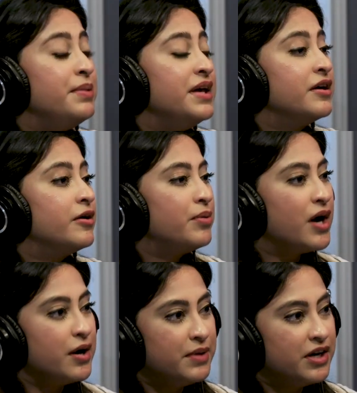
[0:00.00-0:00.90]
being a
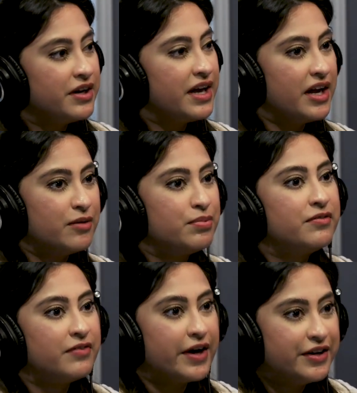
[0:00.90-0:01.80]
primary care
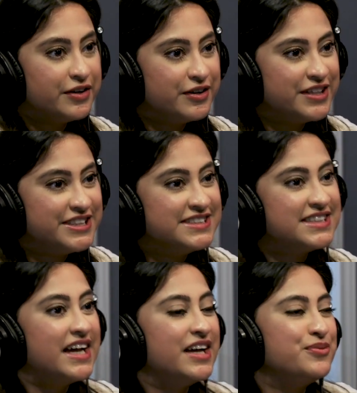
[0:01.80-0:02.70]
provider, and
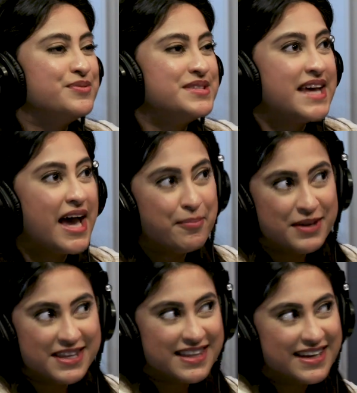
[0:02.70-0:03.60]
I was
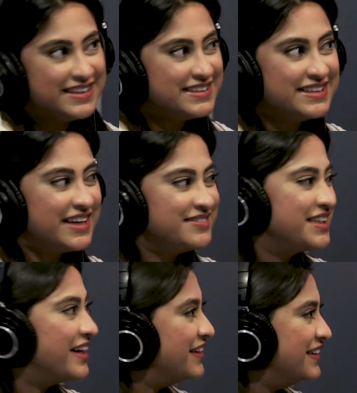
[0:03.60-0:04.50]
happy that I didn't have
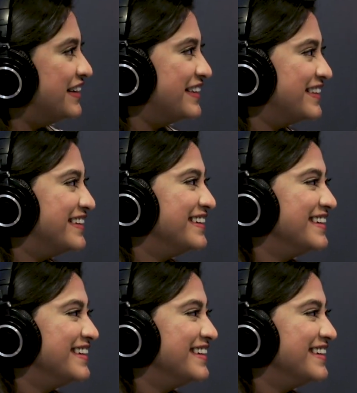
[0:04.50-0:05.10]
to cut anything.